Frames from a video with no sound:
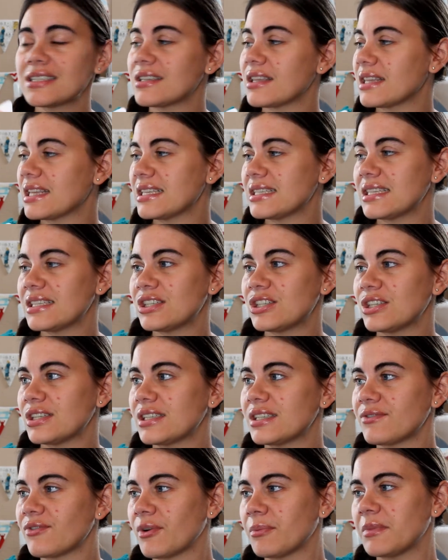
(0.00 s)
so this is
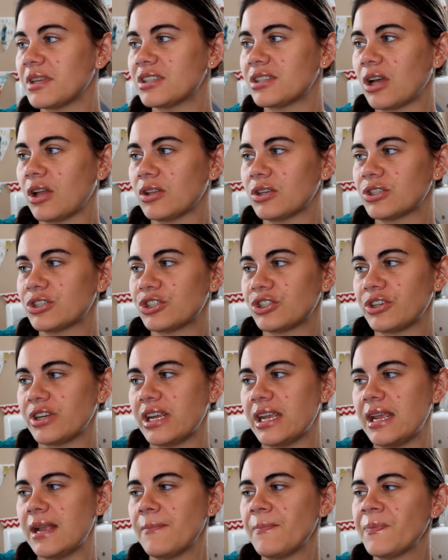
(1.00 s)
just from the Dollar
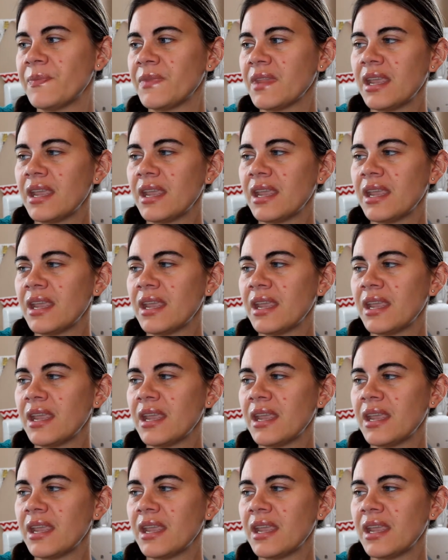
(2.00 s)
Tree